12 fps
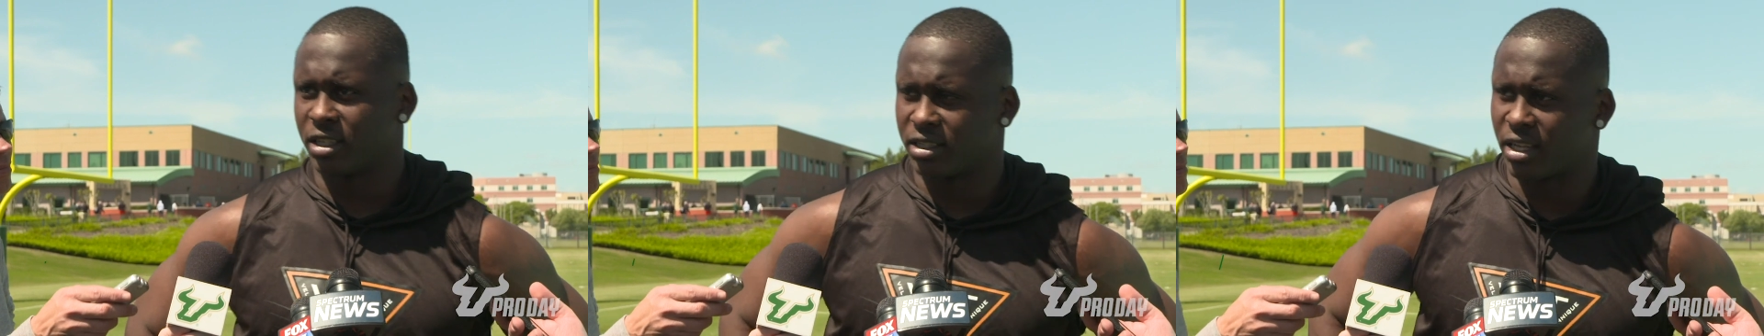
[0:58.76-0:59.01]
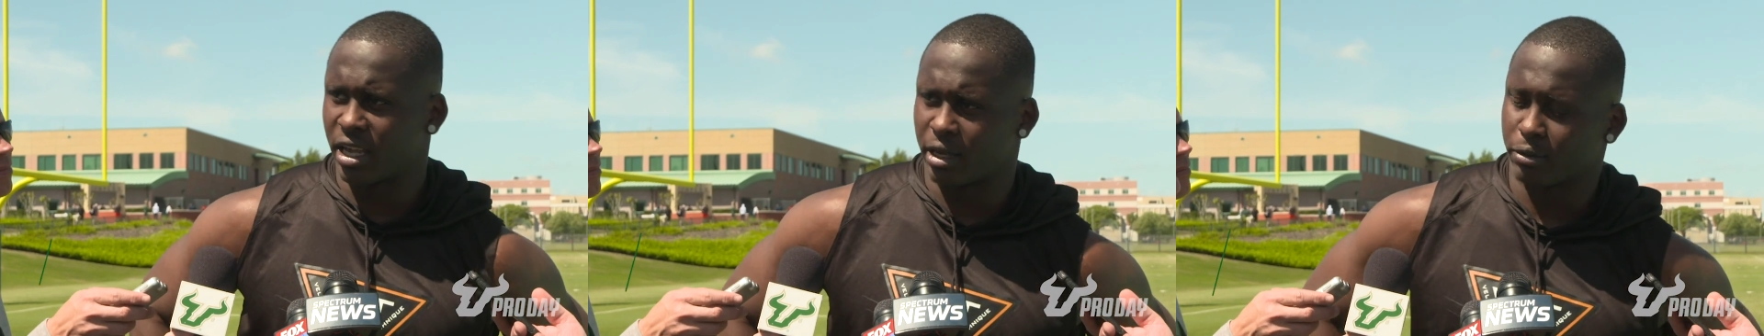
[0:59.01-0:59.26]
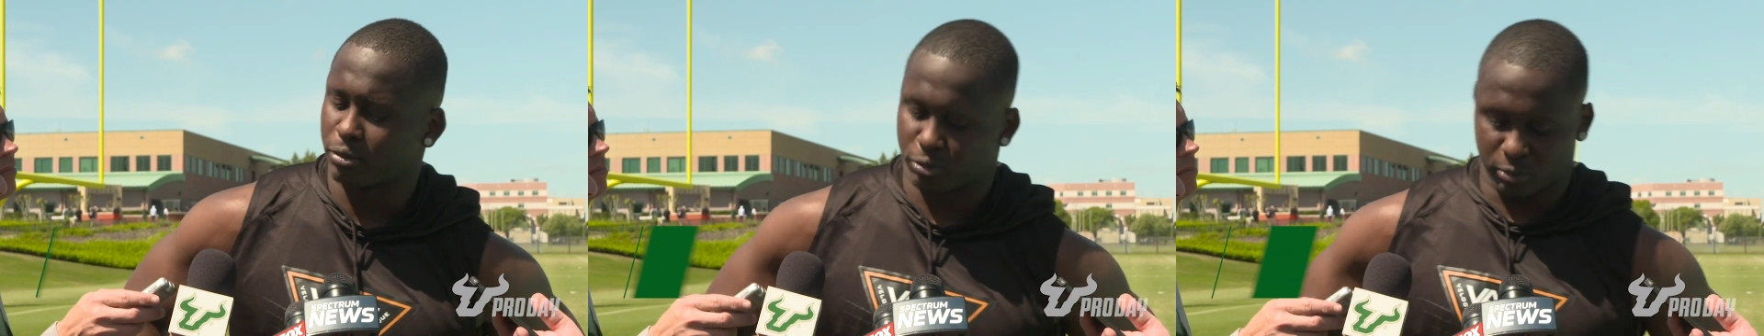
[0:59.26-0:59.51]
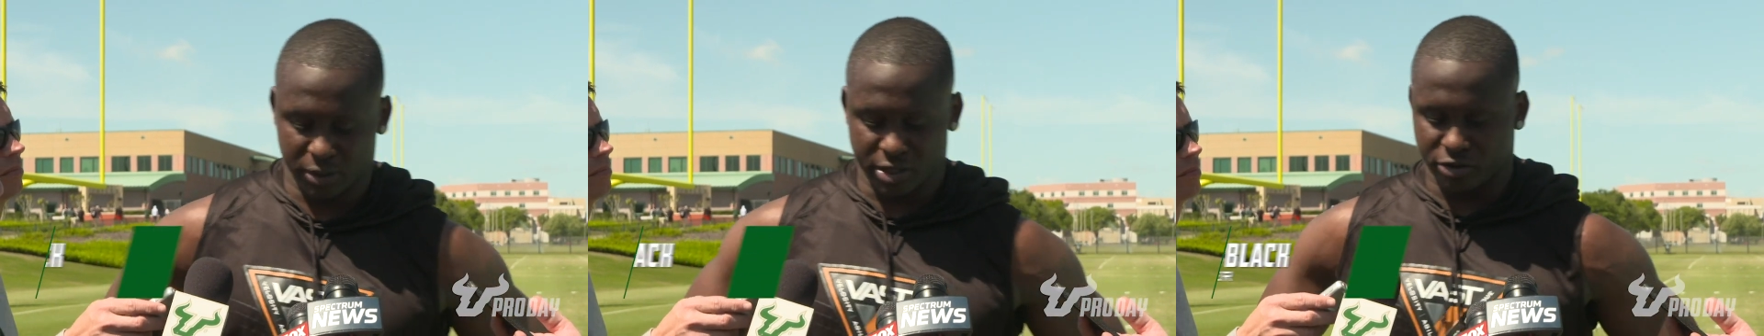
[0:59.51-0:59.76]
this day.
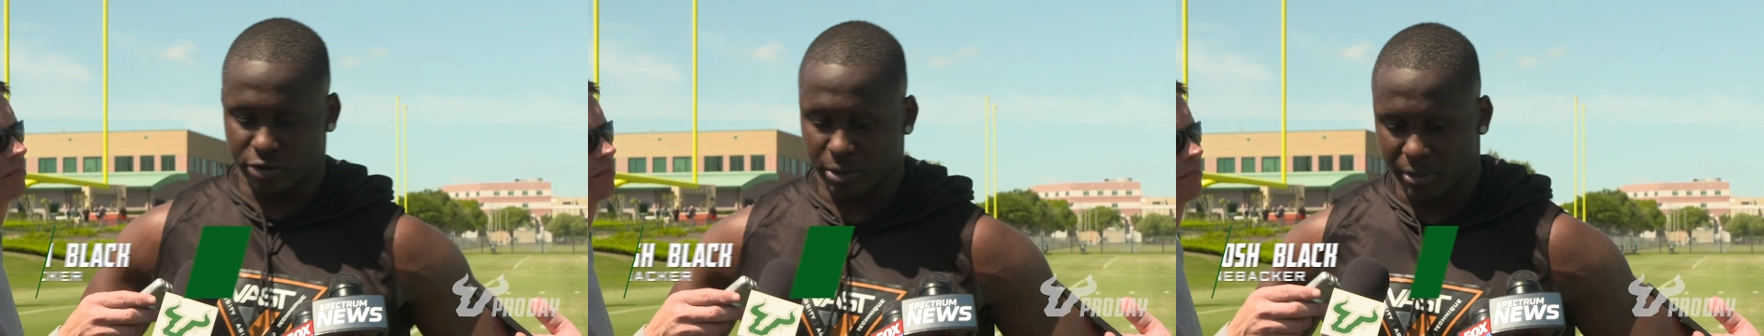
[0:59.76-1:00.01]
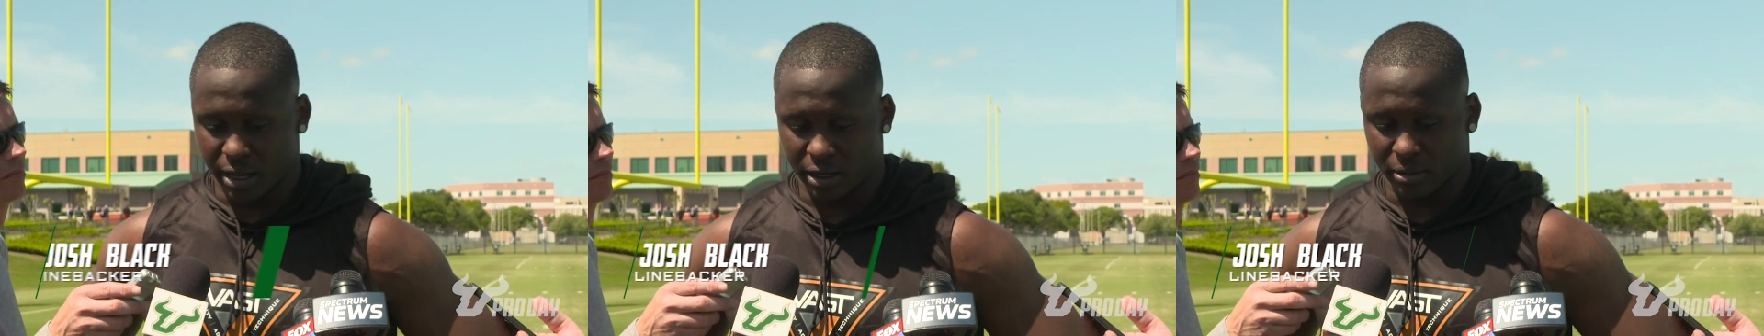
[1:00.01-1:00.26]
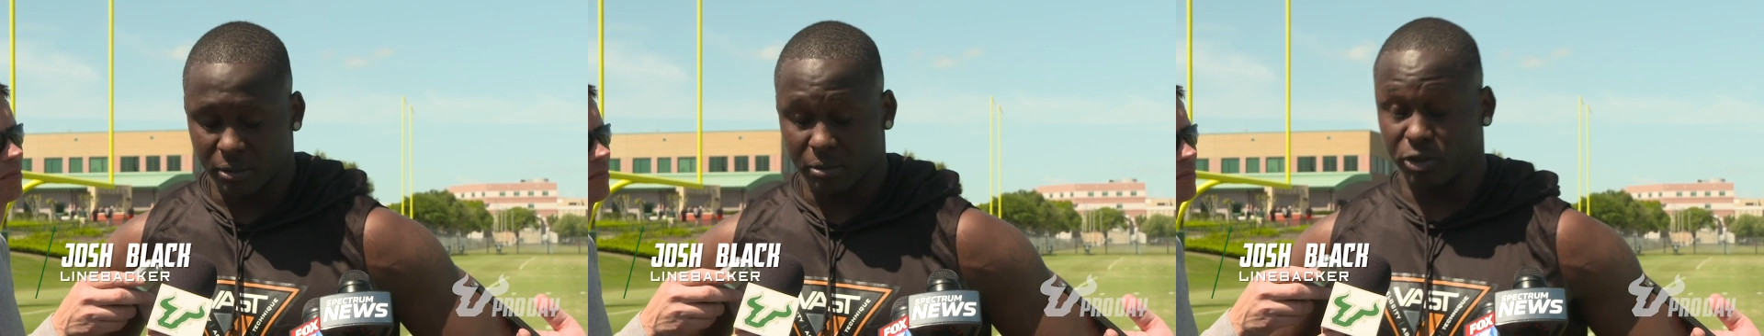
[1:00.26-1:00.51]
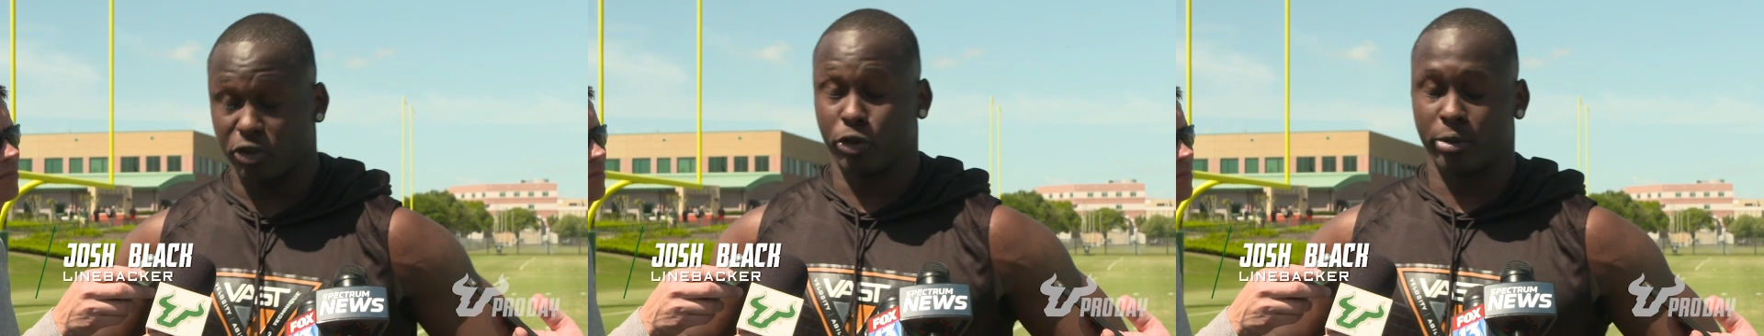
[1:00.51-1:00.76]
I've been
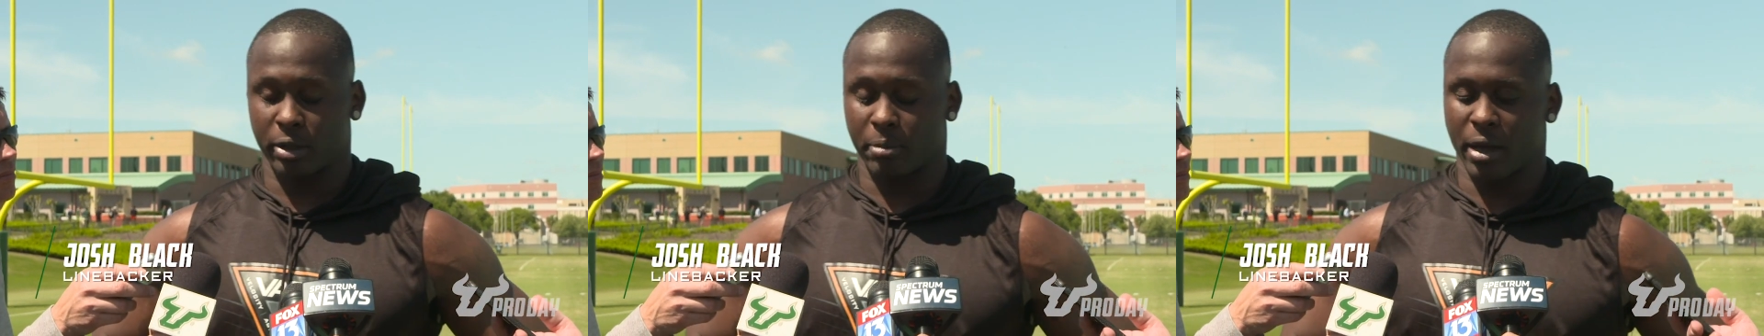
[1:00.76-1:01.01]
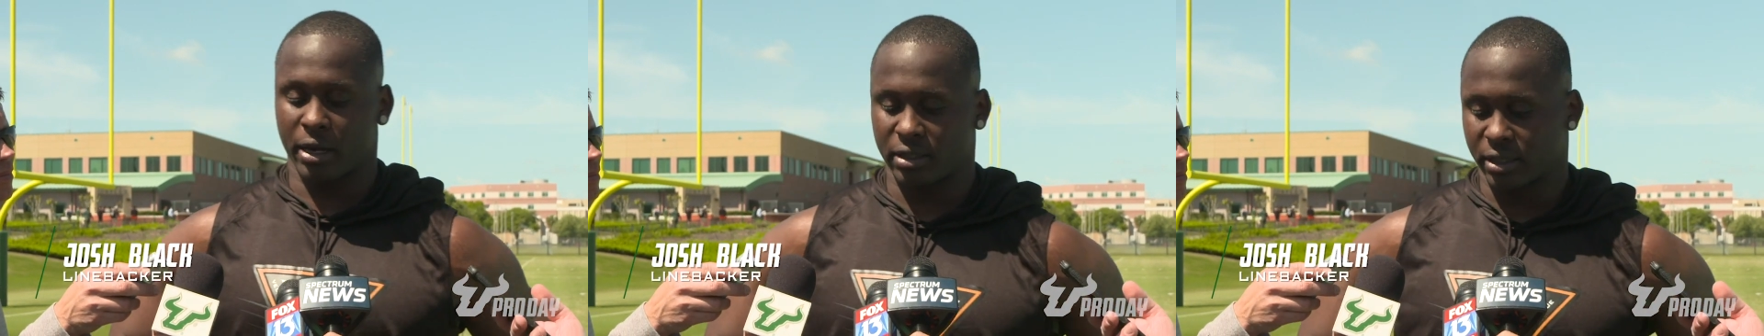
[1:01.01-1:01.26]
dreaming about it